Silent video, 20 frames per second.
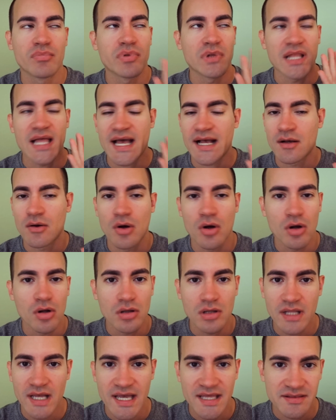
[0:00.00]
Black
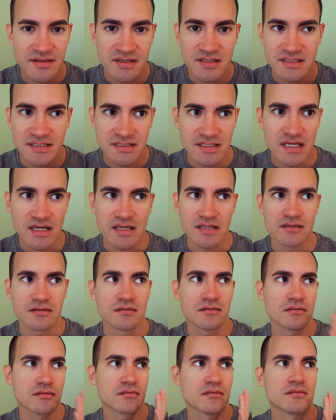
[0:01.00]
Hole and the Sun,
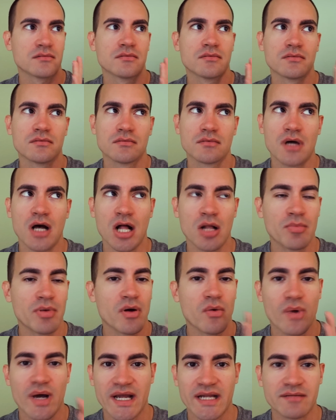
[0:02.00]
Alba
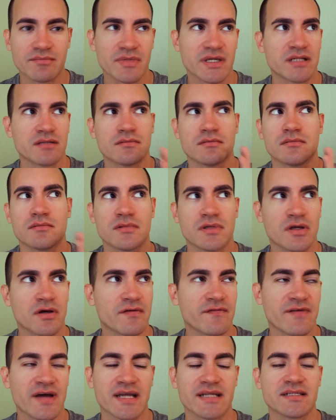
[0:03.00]
Wyman. You'll
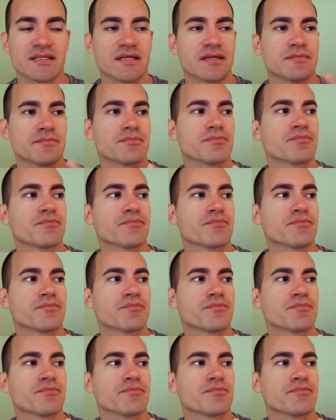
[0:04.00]
find it.